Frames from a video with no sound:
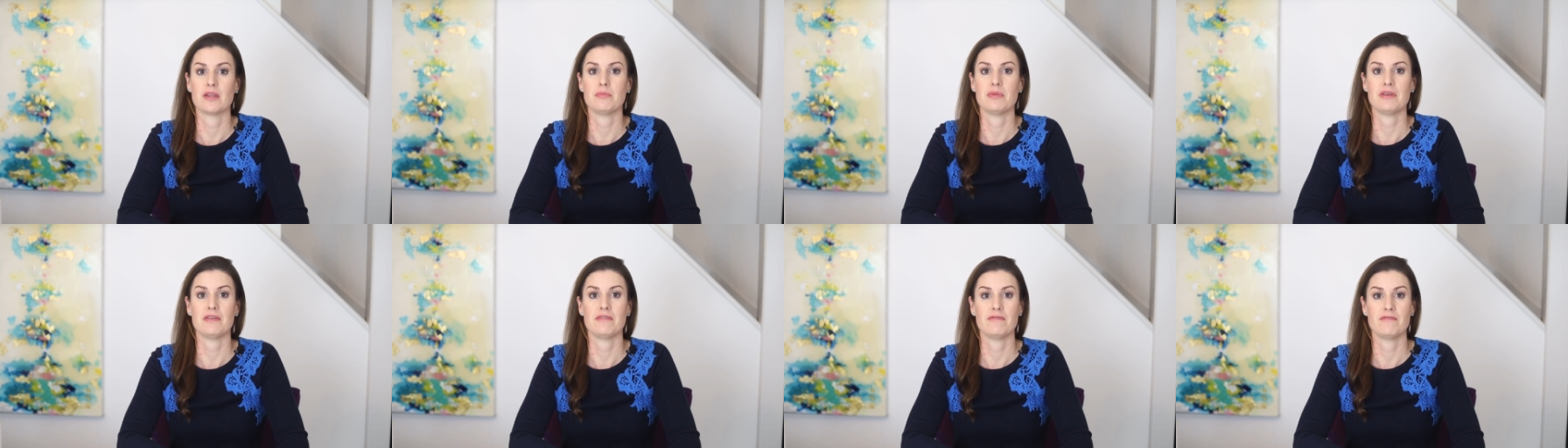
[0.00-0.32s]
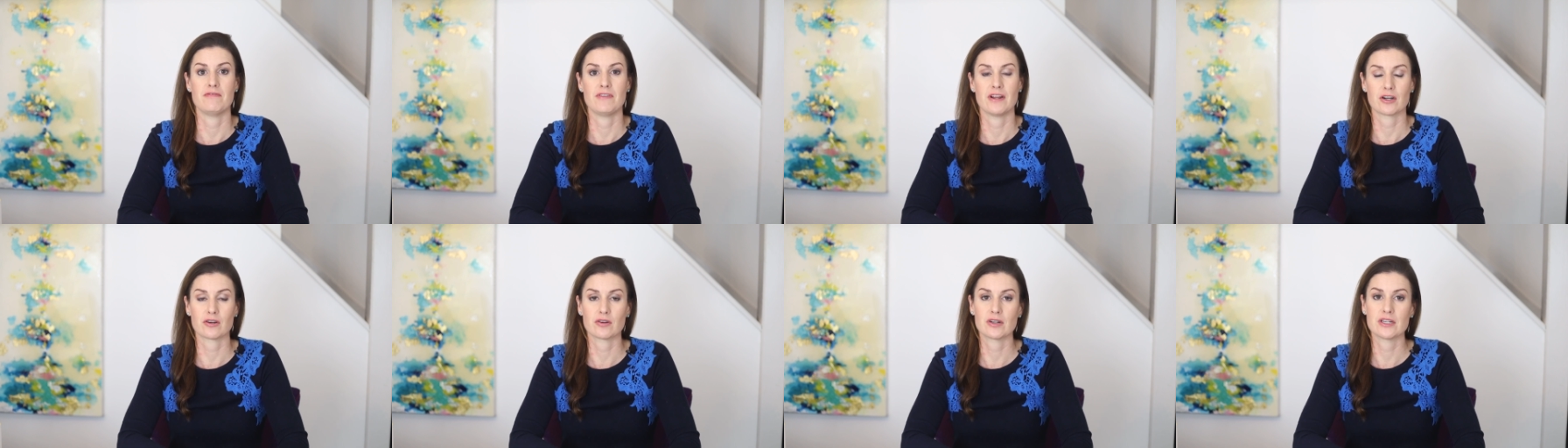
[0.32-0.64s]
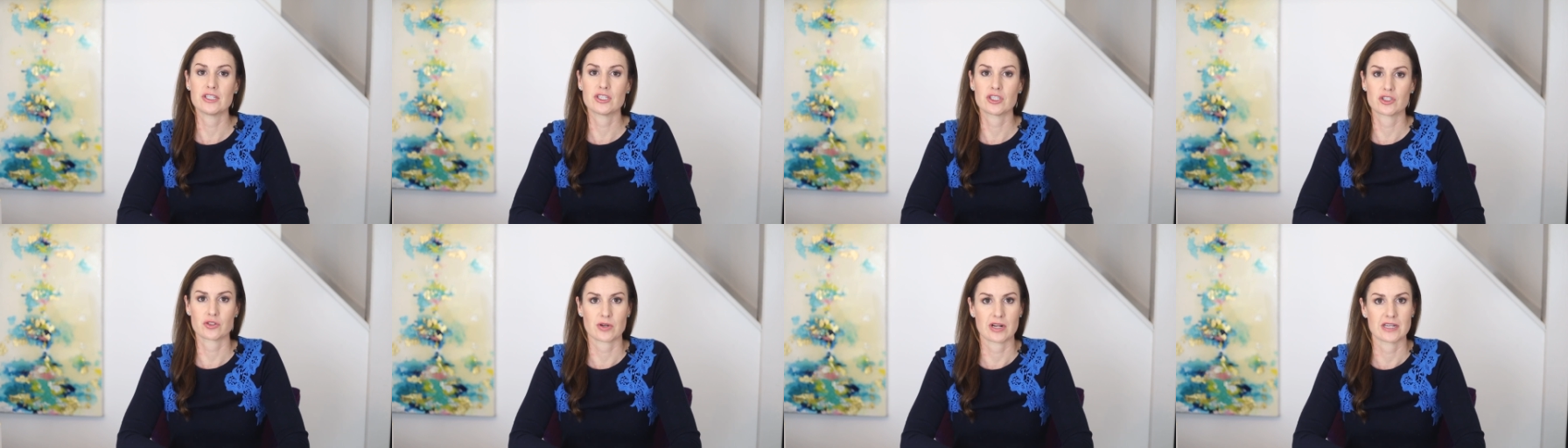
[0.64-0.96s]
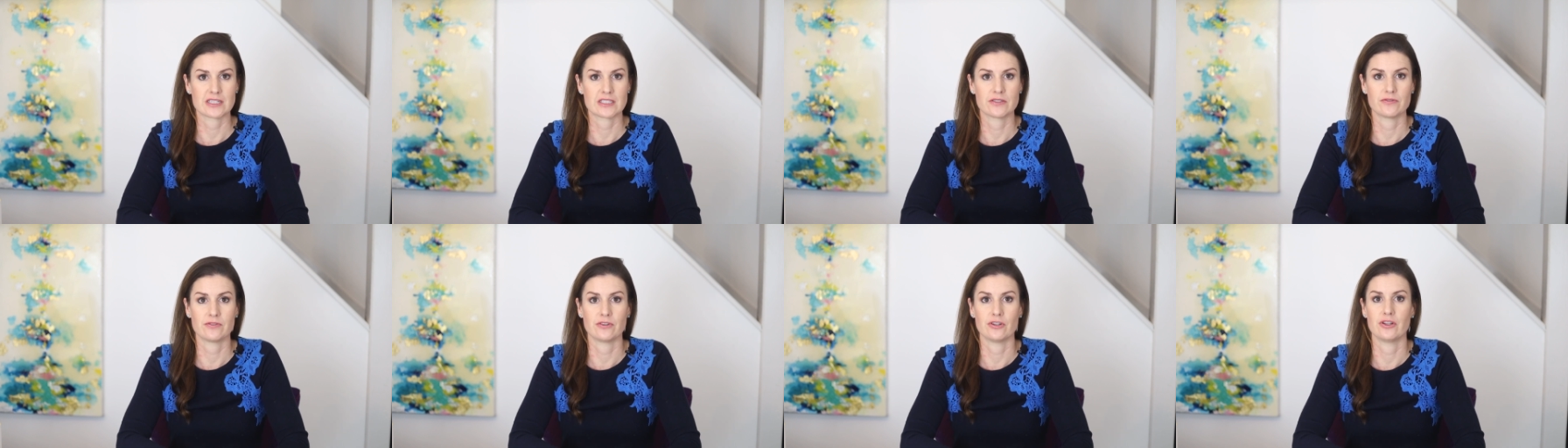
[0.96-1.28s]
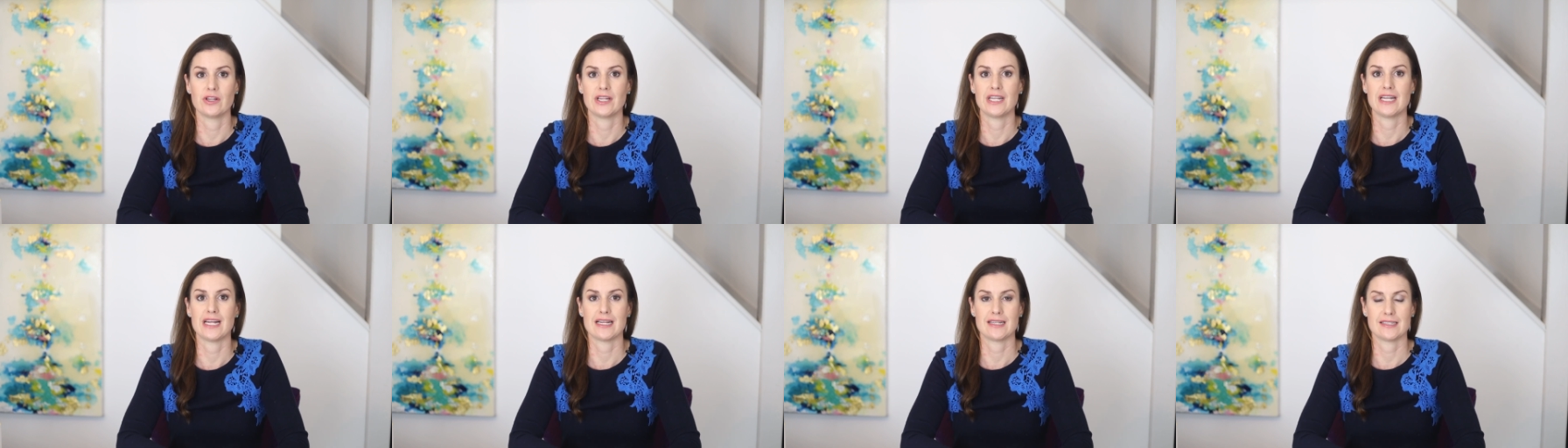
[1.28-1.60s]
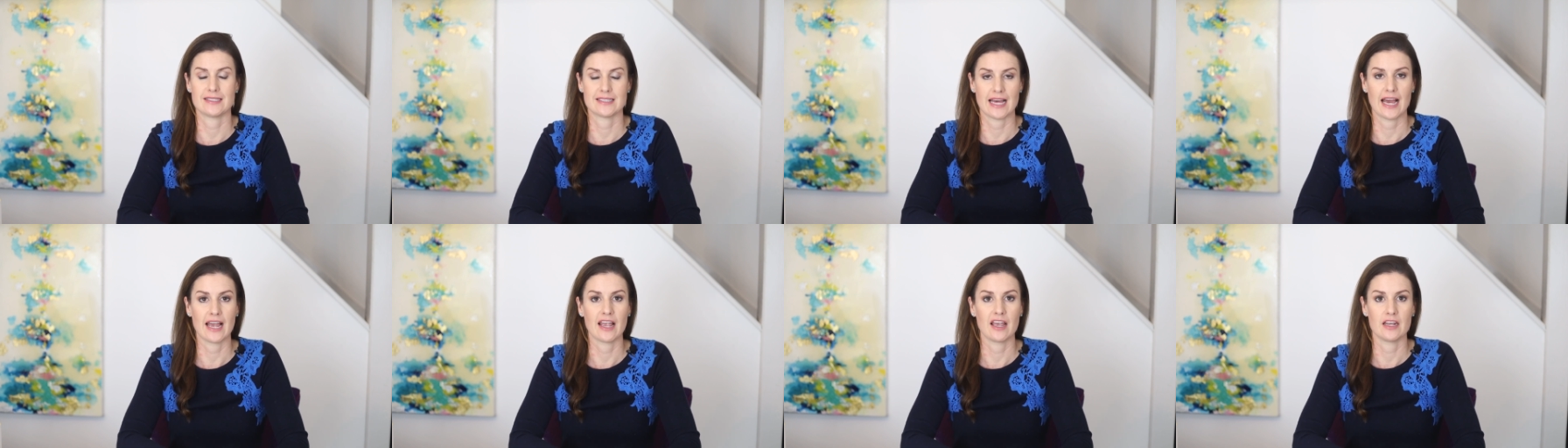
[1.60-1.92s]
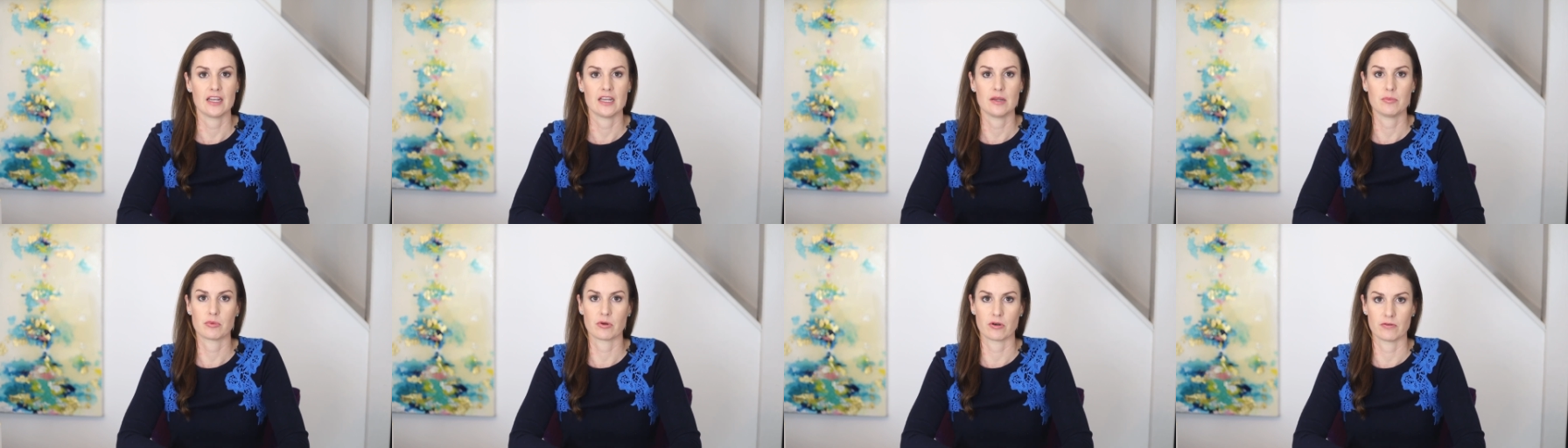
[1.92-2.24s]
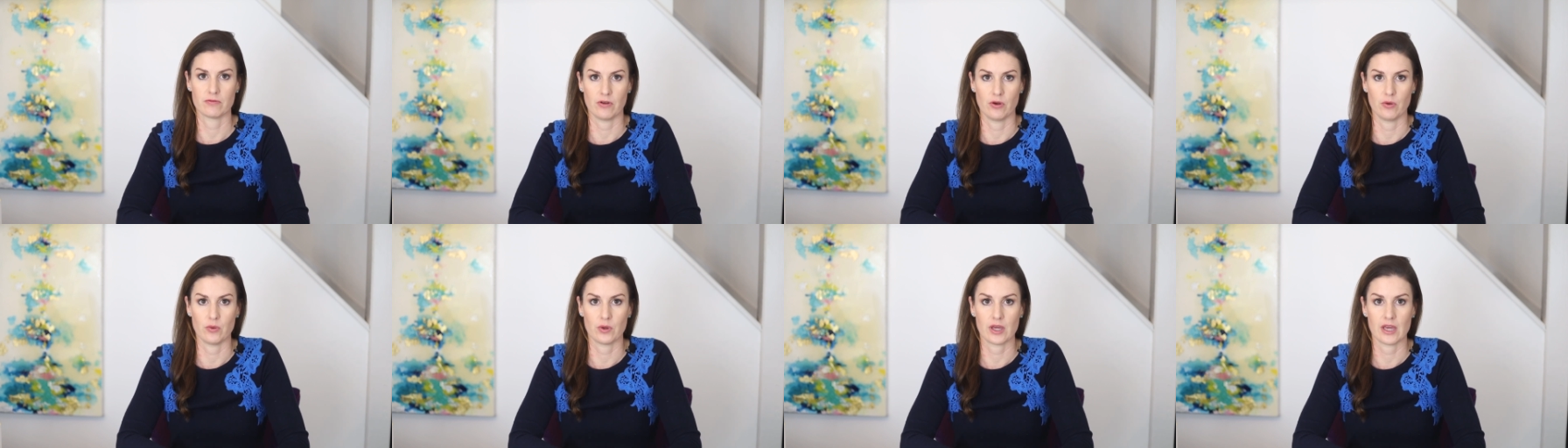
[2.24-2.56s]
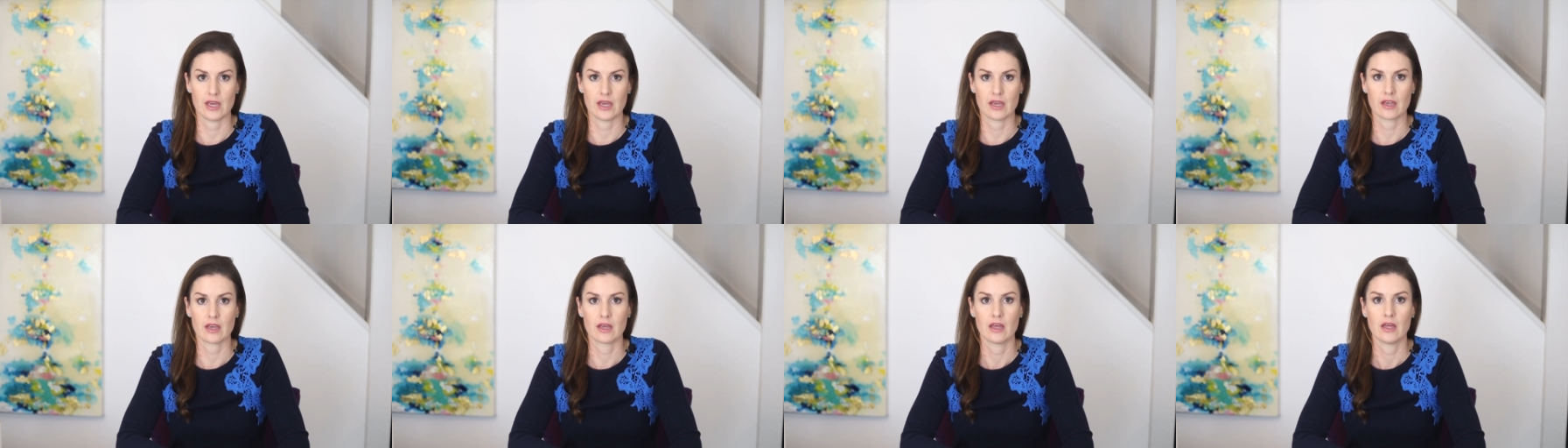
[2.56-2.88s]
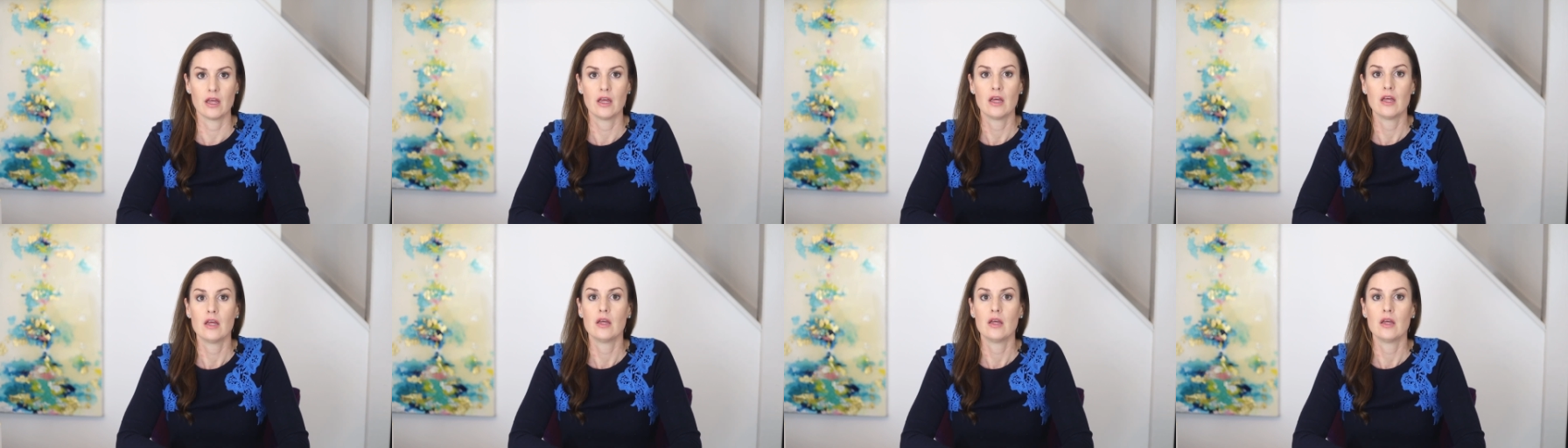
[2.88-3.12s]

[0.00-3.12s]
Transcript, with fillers: can be very stressful and anxiety-provoking.